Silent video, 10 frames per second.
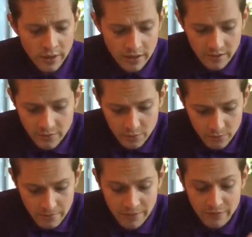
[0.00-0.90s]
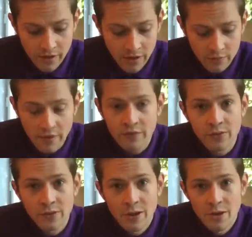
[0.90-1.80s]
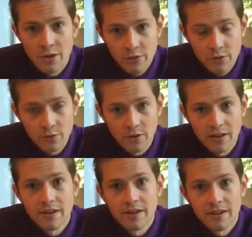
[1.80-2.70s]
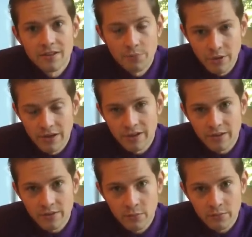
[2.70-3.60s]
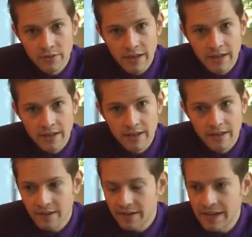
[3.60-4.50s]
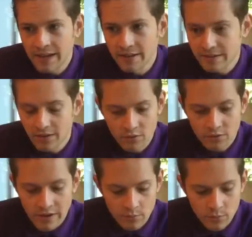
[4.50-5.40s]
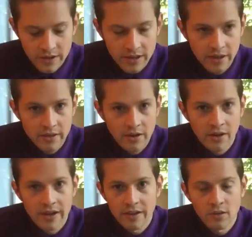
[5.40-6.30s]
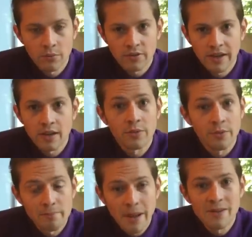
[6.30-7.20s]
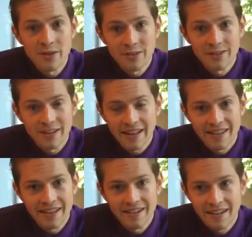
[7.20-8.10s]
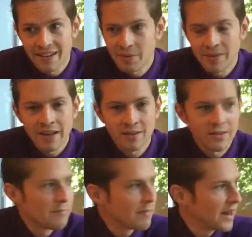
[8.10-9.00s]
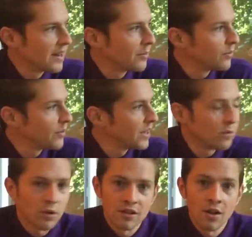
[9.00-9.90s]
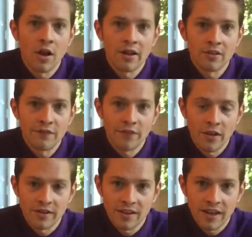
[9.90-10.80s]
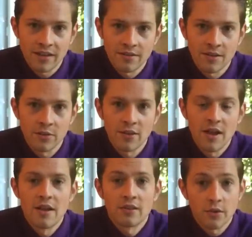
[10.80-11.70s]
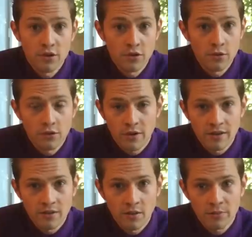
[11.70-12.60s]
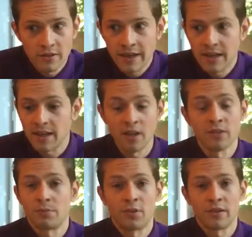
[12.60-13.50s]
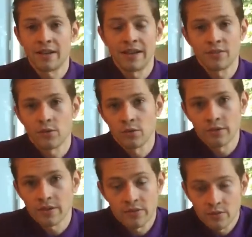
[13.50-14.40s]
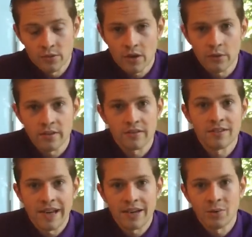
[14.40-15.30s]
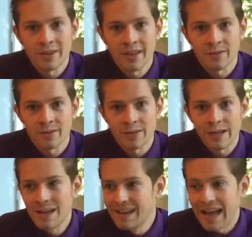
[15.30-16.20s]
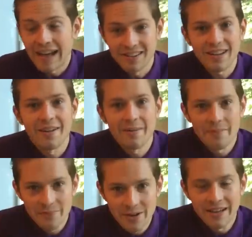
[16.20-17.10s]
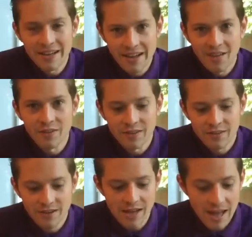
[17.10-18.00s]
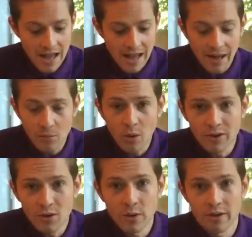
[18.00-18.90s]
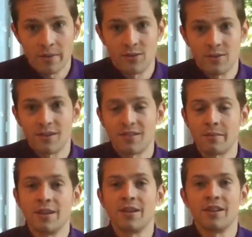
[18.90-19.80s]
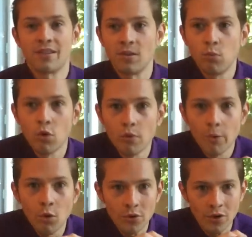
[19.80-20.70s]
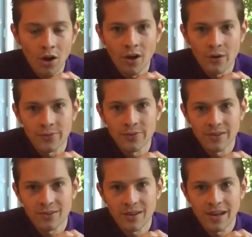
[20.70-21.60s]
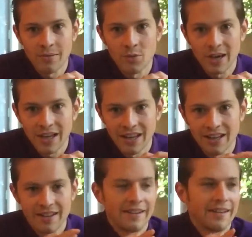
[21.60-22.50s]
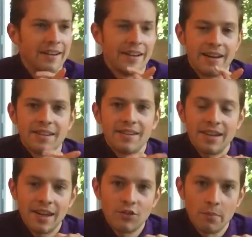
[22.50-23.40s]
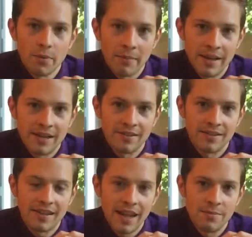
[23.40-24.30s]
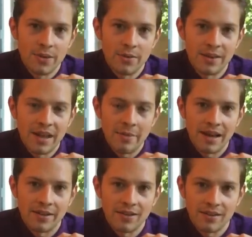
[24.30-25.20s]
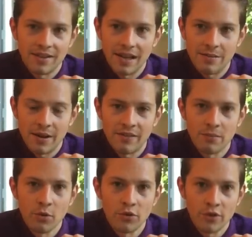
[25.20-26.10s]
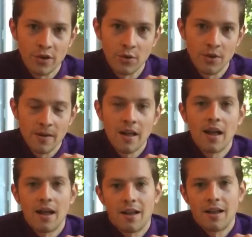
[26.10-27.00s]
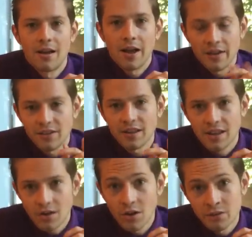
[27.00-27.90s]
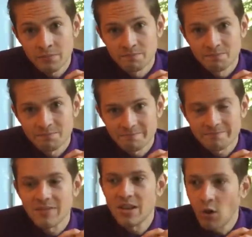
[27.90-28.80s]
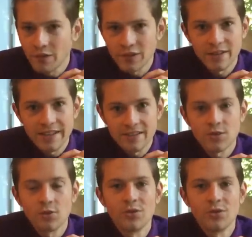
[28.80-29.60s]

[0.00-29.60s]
Quick reference to the brilliant Dom Solanke. England got a great win the other night. Dom Solanke was the main reason that they did. They were down to 10 men. It really was lions fighting against the odds. So huge credit to Dom Solanke. Unsurprisingly, he scores goals. That's exactly what he does, isn't he? And it's really lovely to see. And one quick mention, something that is going to warm all your hearts on this Sunday morning. Didier Drogba made his debut in the MLS yesterday, playing for Montreal. How do you think he got on? He obviously